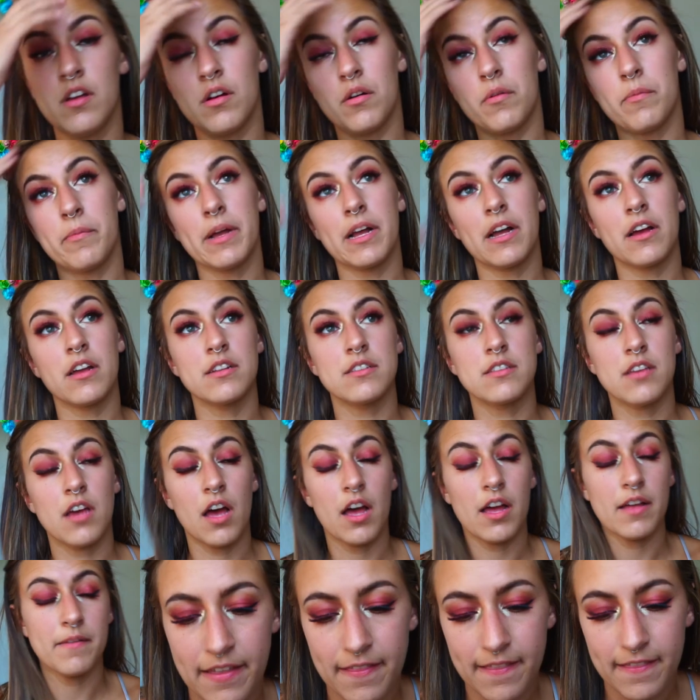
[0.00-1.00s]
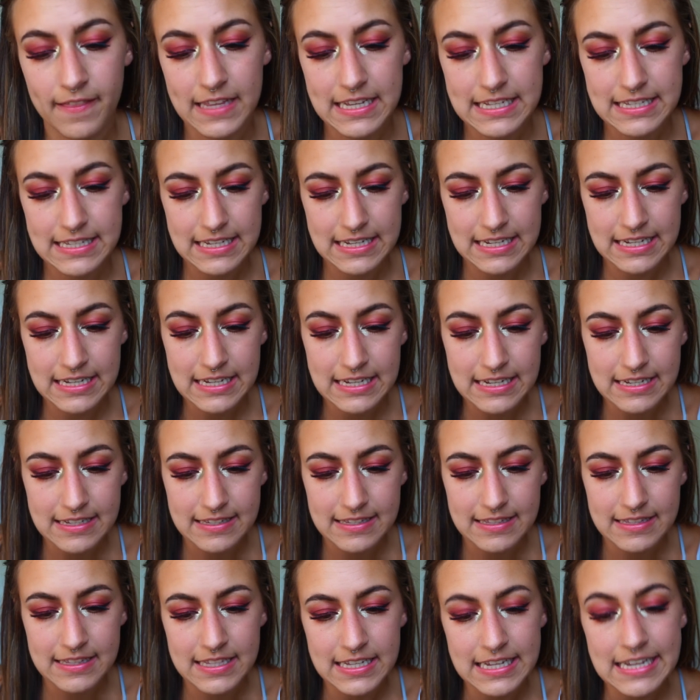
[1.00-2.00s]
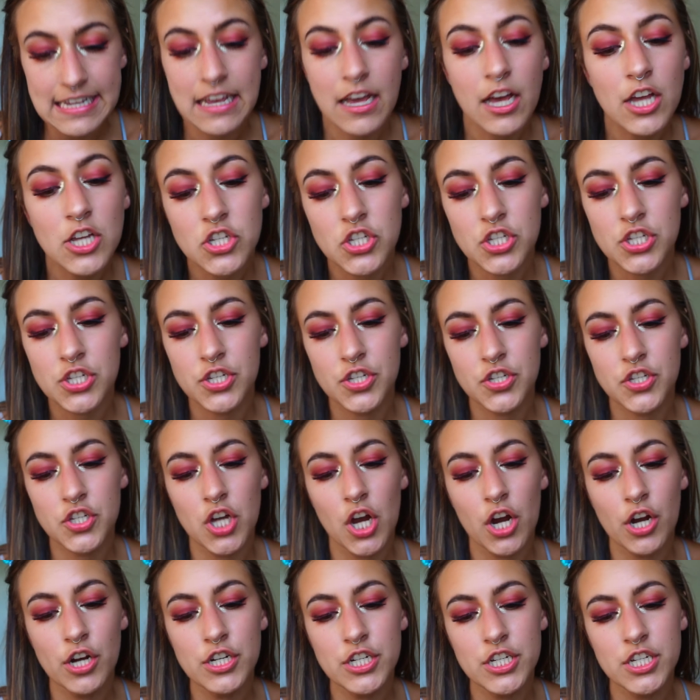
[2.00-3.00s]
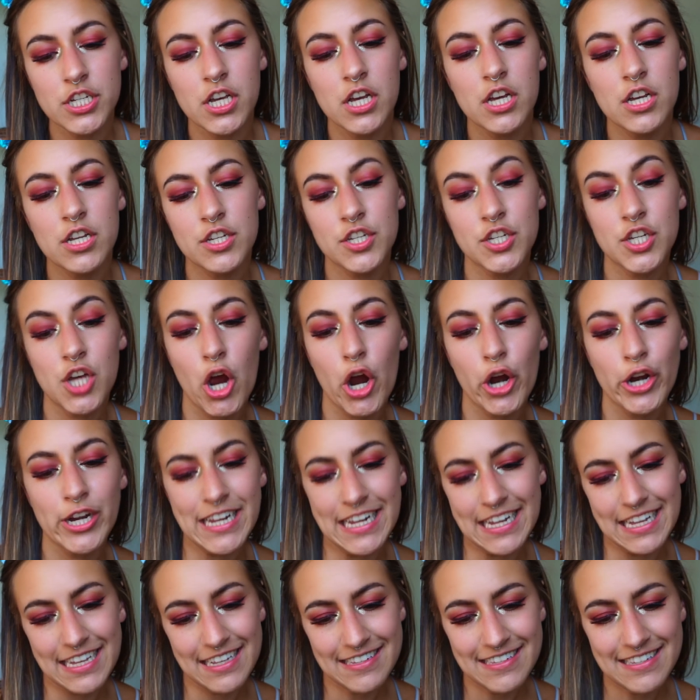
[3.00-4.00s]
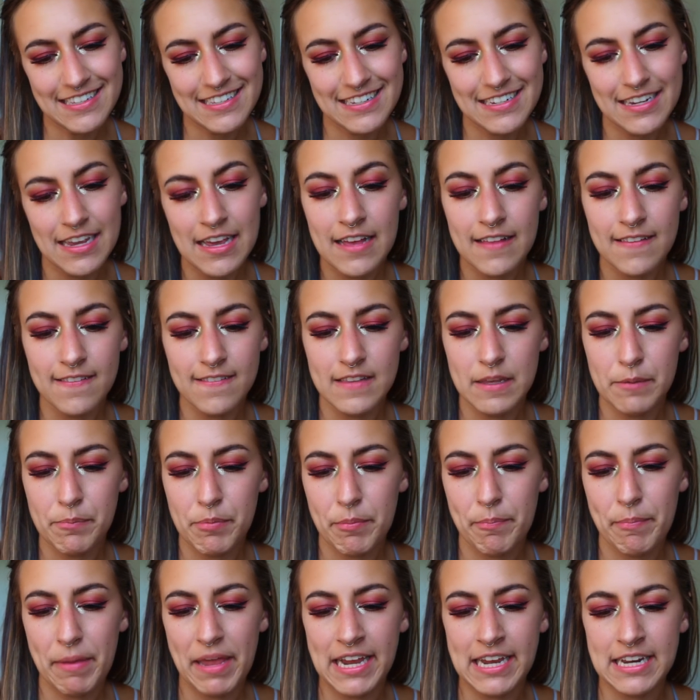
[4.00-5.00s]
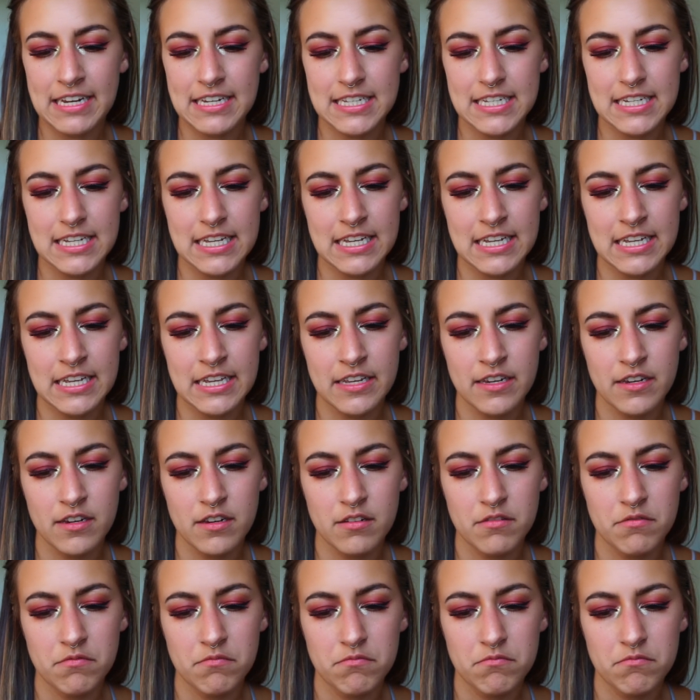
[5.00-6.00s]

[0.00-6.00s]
Oh my god, it's hot. This is the Tarte Tarteist lip paint in